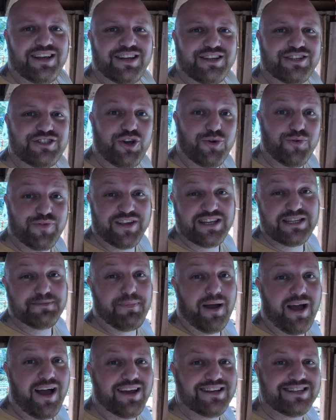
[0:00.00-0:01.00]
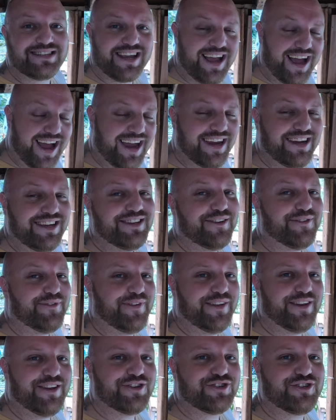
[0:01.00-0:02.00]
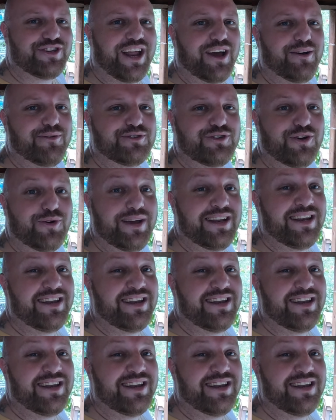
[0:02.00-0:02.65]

So this part is kind of finished now. So in a